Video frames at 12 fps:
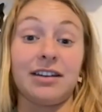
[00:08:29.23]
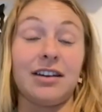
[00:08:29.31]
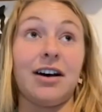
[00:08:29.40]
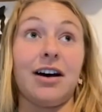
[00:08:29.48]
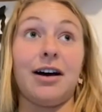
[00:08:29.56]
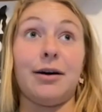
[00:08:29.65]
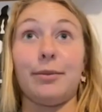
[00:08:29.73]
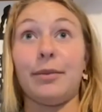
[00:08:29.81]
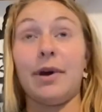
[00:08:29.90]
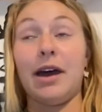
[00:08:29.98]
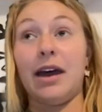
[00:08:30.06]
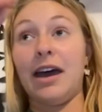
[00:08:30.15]

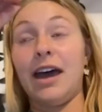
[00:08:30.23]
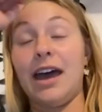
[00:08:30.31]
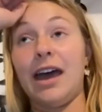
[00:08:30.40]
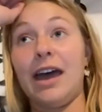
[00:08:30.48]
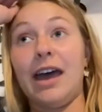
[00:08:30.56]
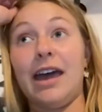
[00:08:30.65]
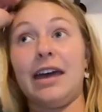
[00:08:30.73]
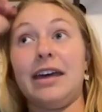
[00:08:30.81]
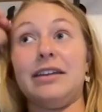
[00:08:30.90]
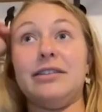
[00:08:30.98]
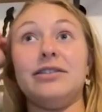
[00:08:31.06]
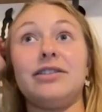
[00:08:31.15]

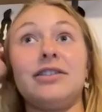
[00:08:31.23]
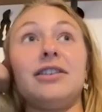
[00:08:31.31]
And